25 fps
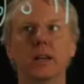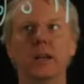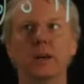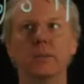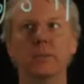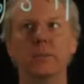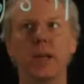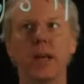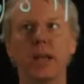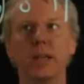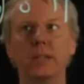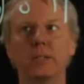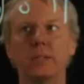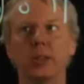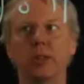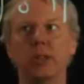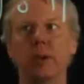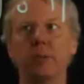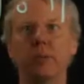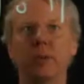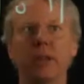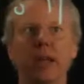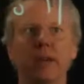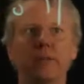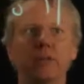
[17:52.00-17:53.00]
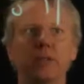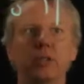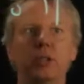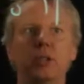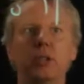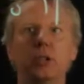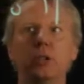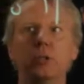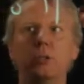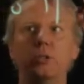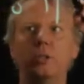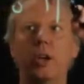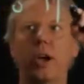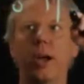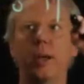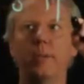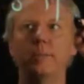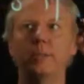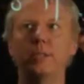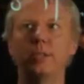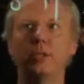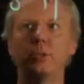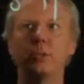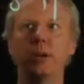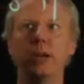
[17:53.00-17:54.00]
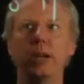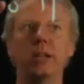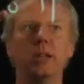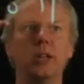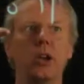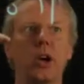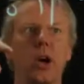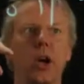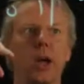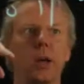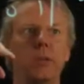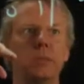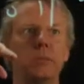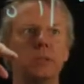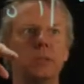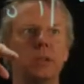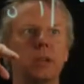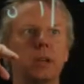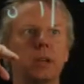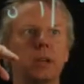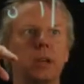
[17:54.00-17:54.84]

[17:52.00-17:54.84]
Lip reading: place. So then we'll have 2 times 3 times,